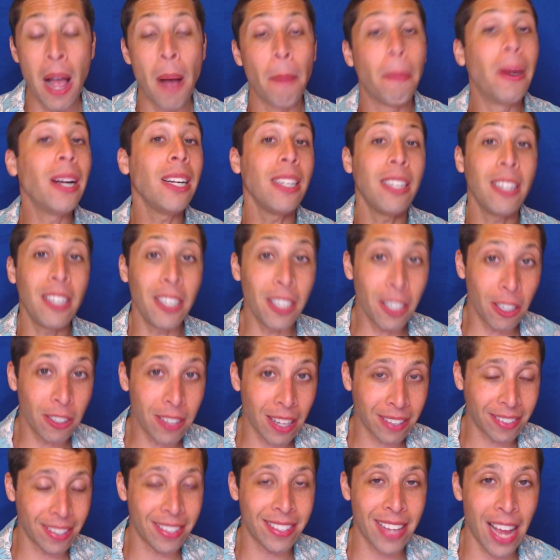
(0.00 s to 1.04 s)
But here,
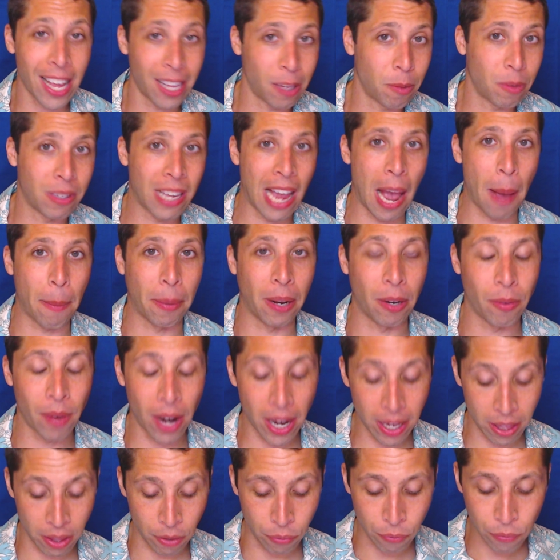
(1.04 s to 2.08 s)
that's exactly what's happening,
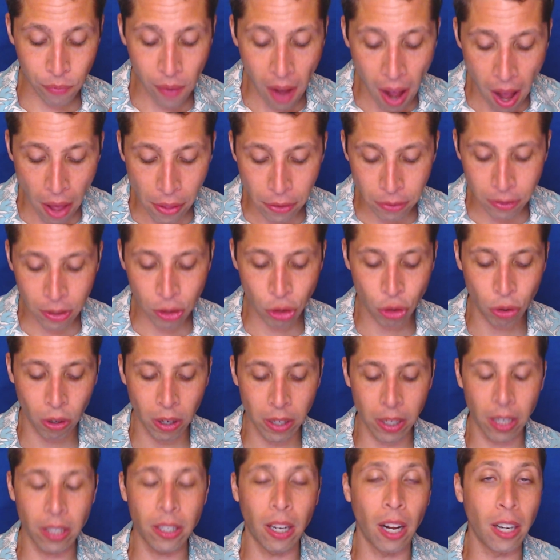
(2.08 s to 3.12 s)
right? The father is
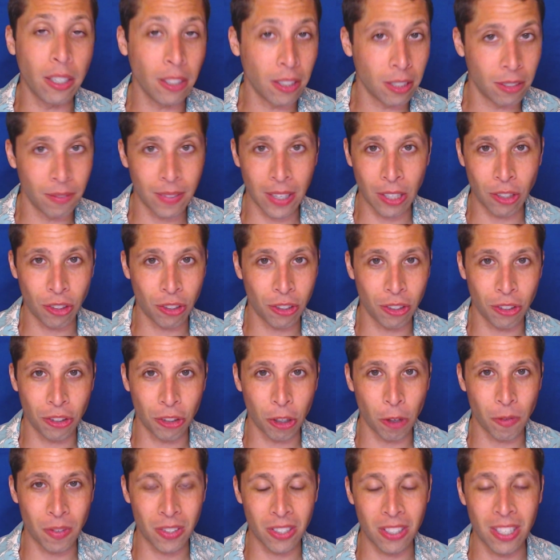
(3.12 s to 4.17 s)
drawing on unconventional
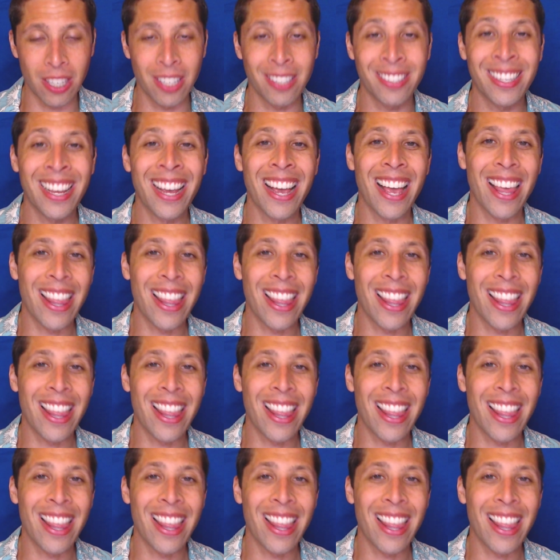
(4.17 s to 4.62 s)
surfaces.